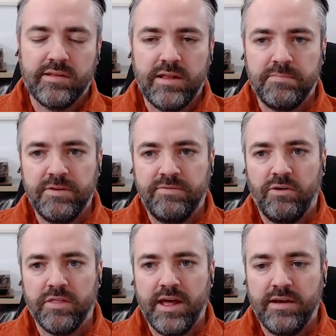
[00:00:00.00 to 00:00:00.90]
And then
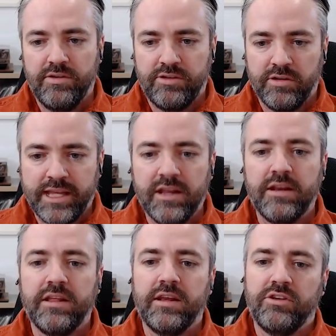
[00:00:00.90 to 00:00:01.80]
before that, so to get
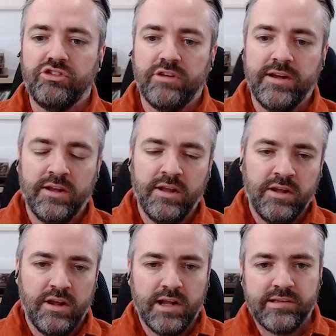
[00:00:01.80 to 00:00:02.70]
into the industry,
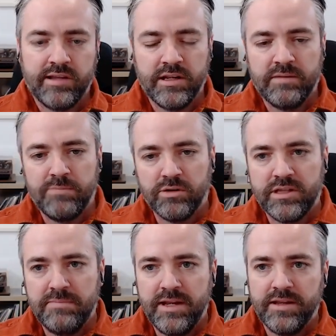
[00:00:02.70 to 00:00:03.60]
I studied
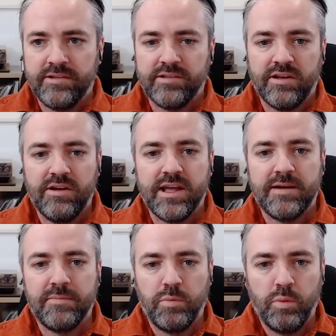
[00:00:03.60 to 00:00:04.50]
multimedia
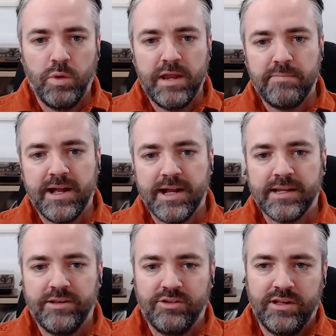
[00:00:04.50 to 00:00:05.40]
design way
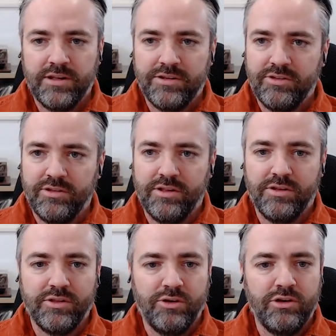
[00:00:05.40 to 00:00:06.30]
back in
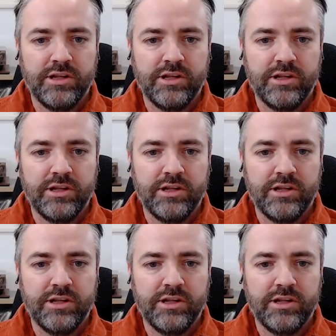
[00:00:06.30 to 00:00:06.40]
the early